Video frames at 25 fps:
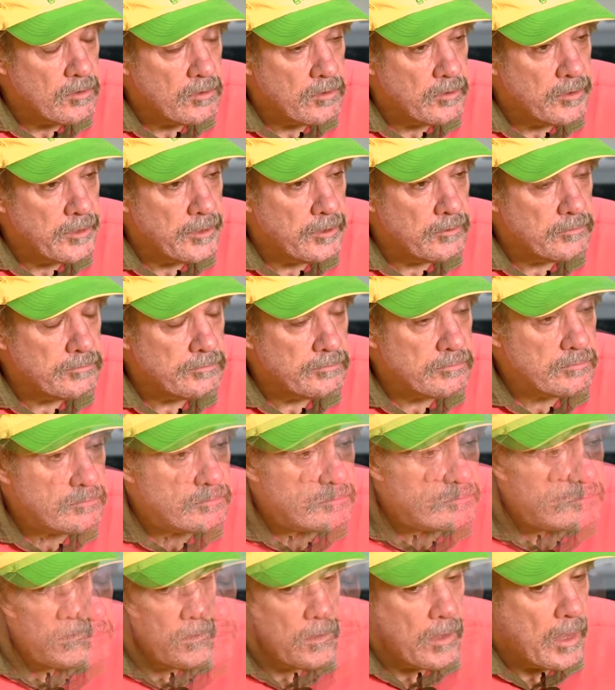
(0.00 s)
Yeah,
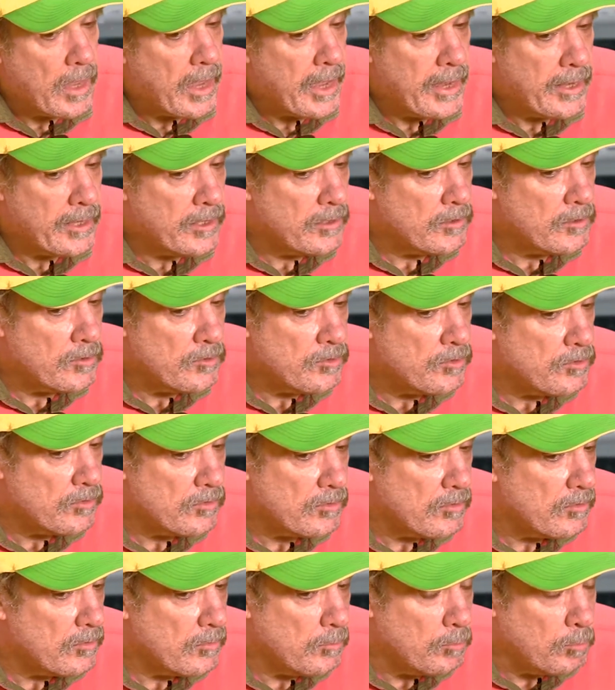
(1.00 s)
and
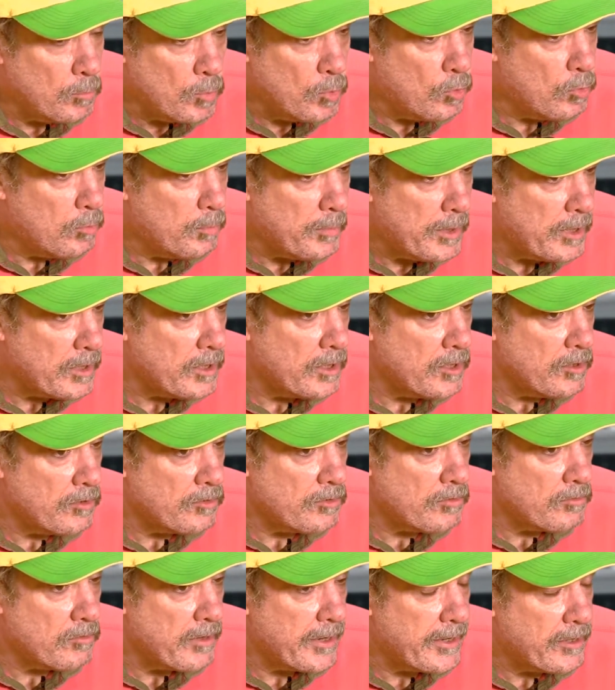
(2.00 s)
more monkeys
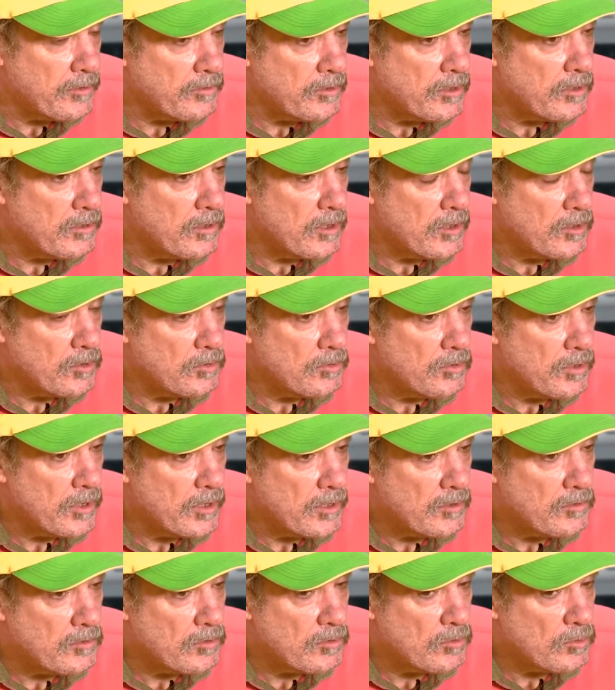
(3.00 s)
around in those
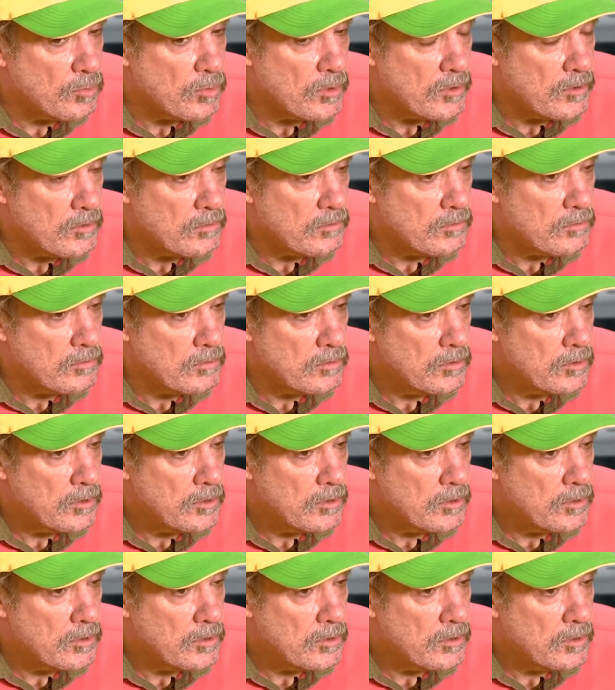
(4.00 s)
days as well.